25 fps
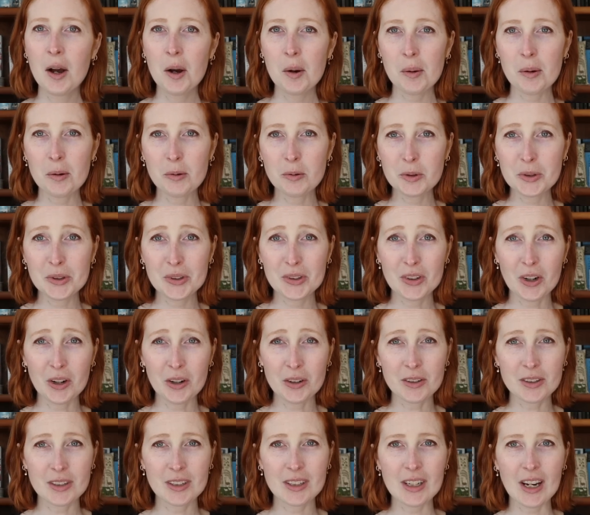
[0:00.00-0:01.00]
But we'll
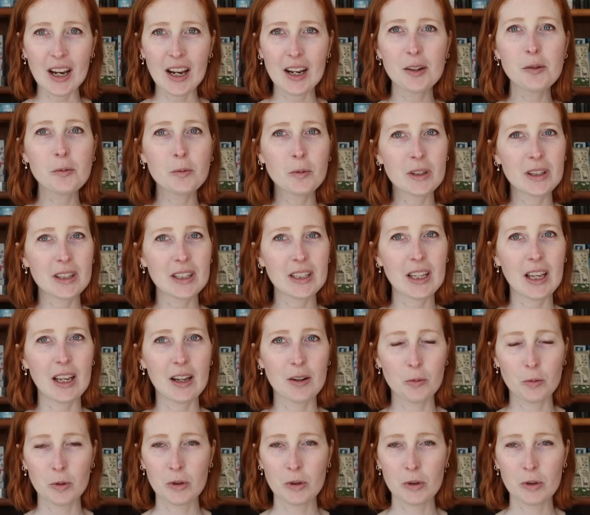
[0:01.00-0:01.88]
start today with the kit